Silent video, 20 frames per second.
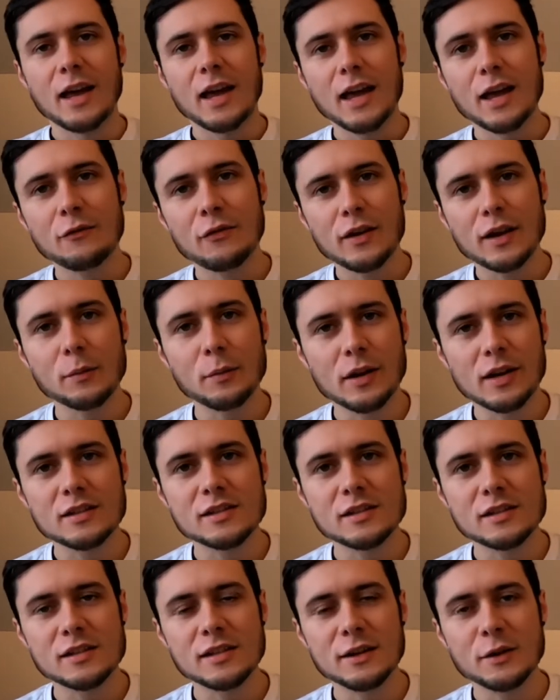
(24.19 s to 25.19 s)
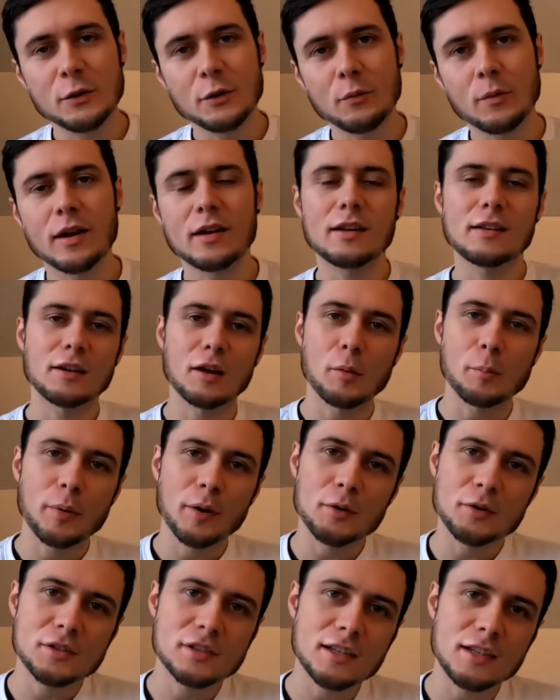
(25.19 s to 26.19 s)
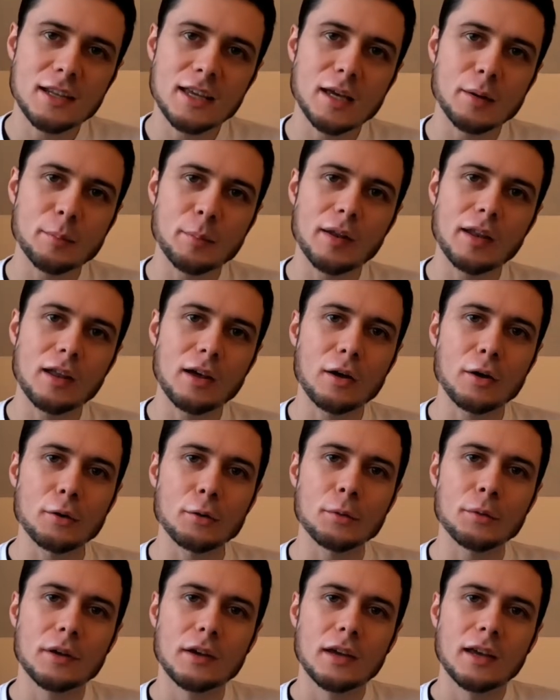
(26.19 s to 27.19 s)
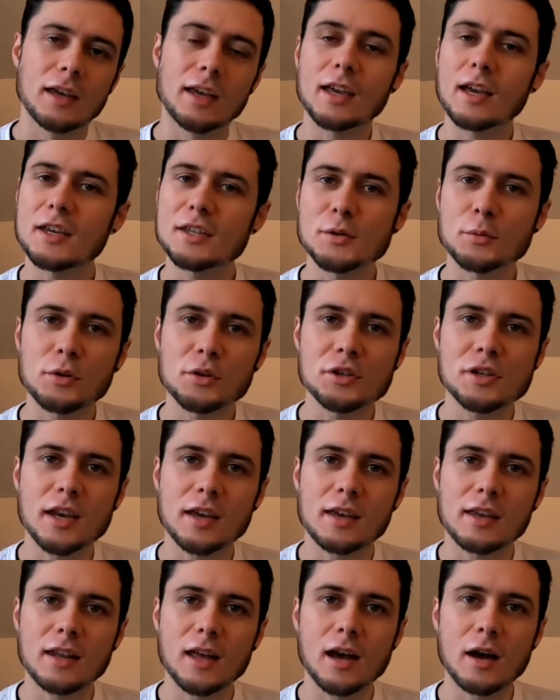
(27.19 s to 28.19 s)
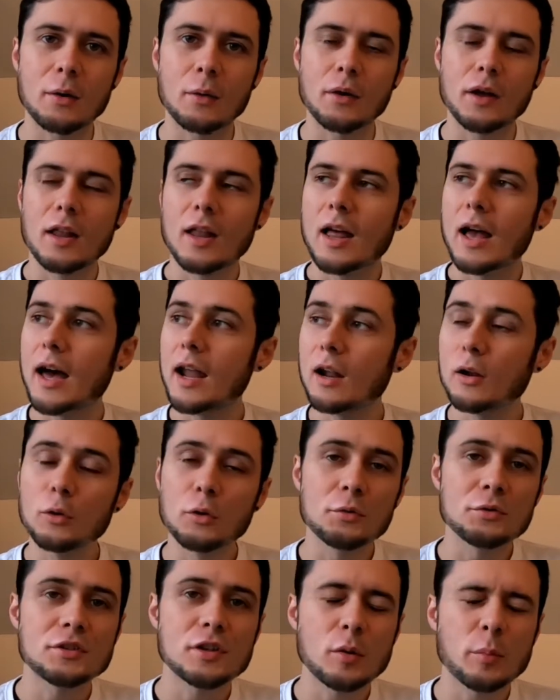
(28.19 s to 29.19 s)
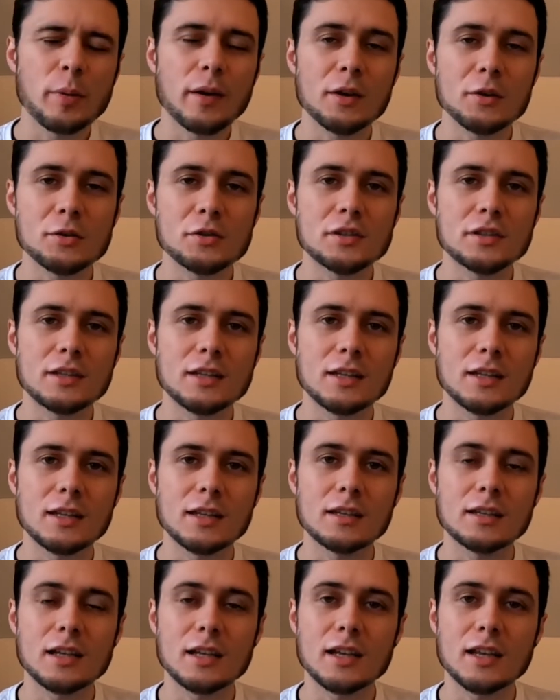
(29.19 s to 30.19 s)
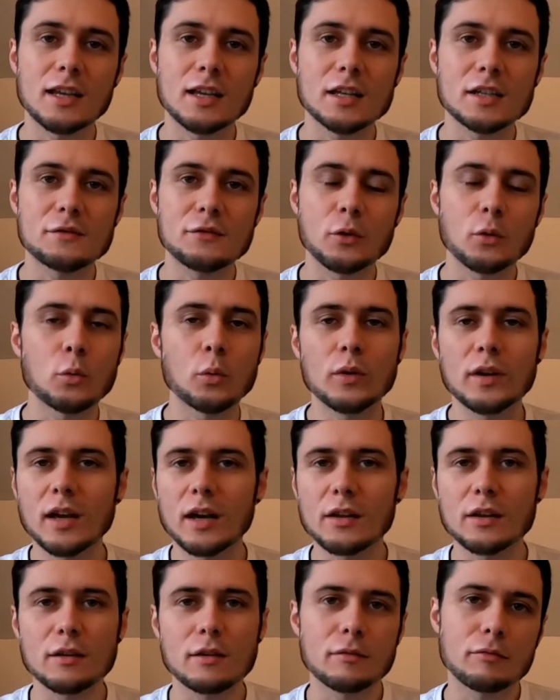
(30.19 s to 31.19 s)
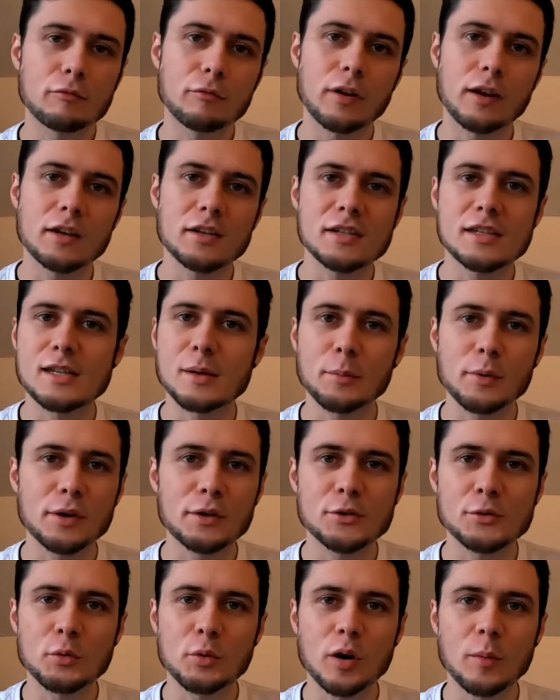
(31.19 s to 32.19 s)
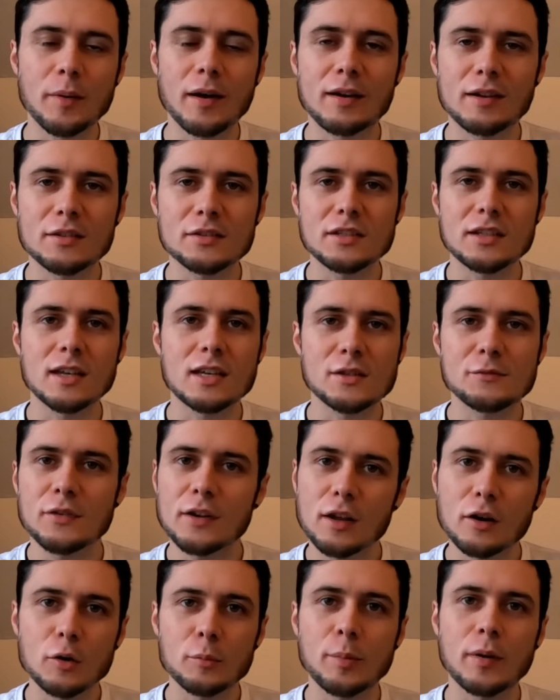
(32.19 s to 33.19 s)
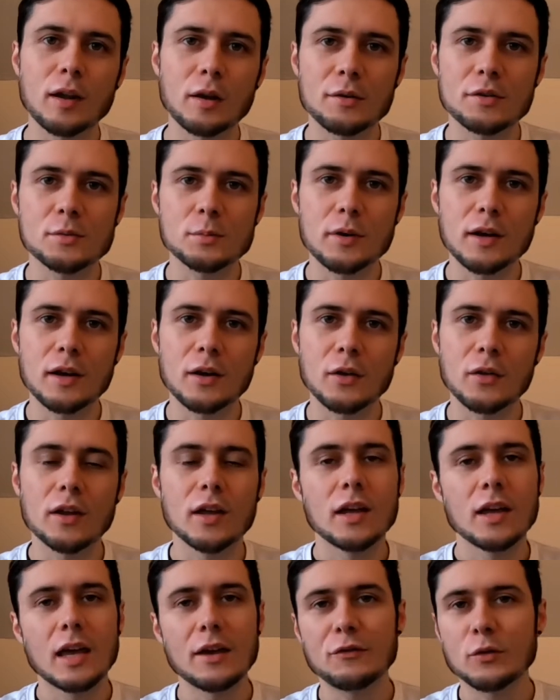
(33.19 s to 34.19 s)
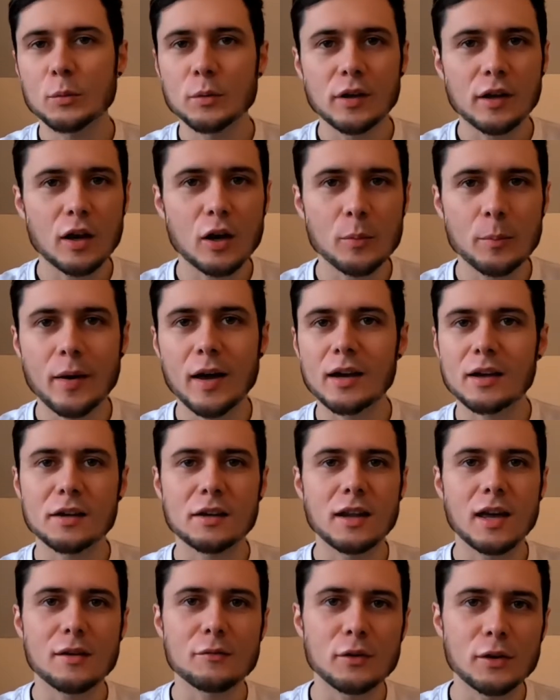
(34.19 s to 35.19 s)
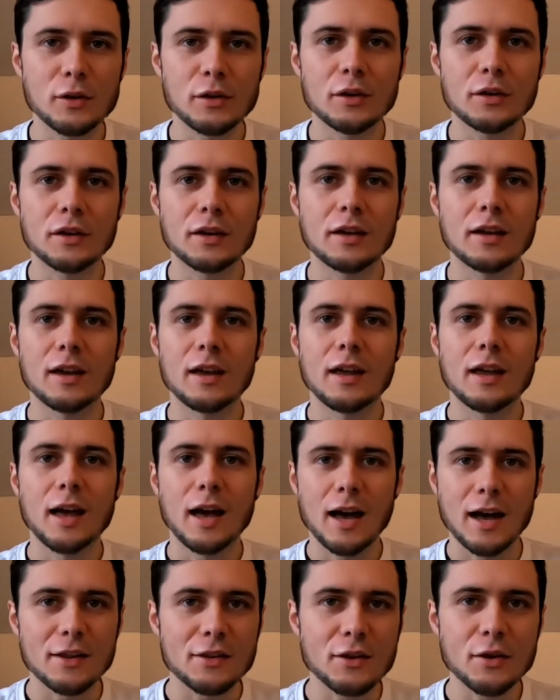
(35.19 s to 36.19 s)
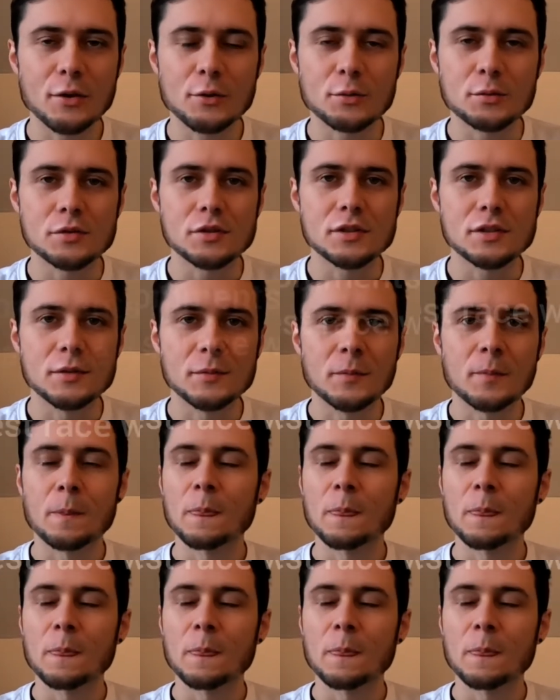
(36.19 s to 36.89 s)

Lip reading: If anyone hasn't seen it already, then I'll post the link below in case you want to check it out. And I'll also post the links for all the other races I'm going to talk about in today's video below as well, if you want to go back and have a look at those.